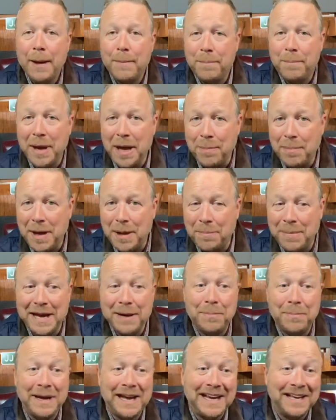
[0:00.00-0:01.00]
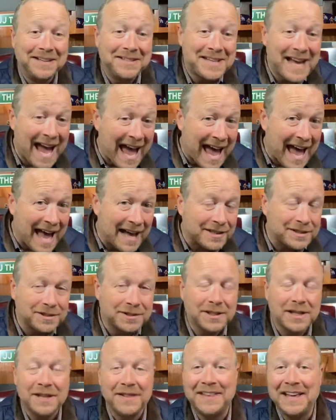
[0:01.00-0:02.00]
PPP being
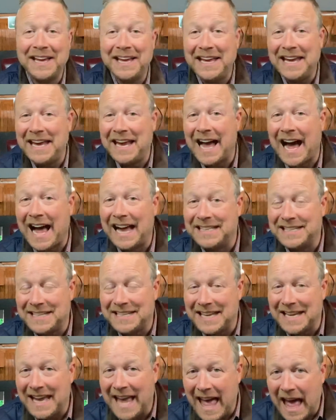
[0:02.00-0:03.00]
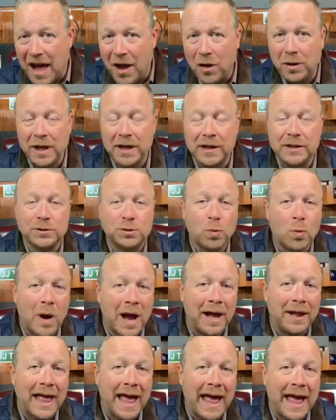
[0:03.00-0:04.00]
taxed, the EIDL, as
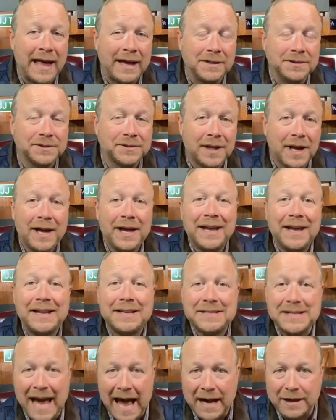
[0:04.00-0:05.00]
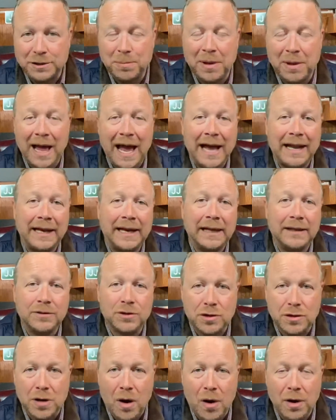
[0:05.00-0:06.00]
well as tax planning,
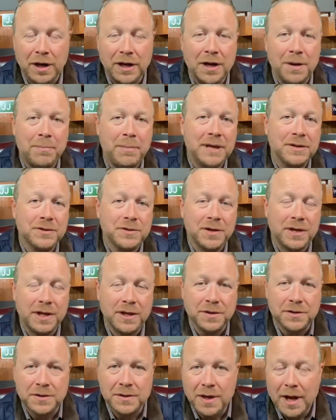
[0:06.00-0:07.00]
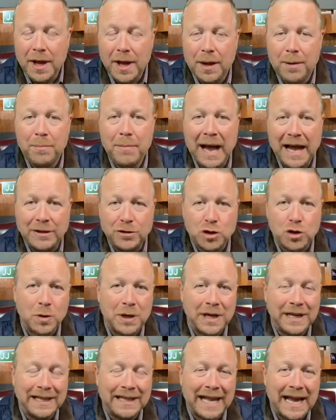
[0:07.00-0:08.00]
starting a business, Main
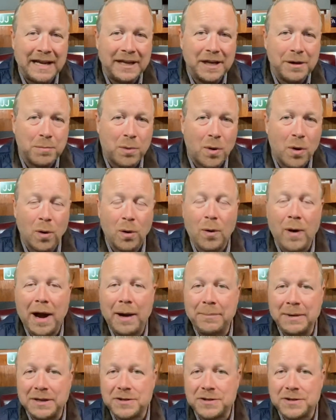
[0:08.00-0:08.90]
Street lending program, et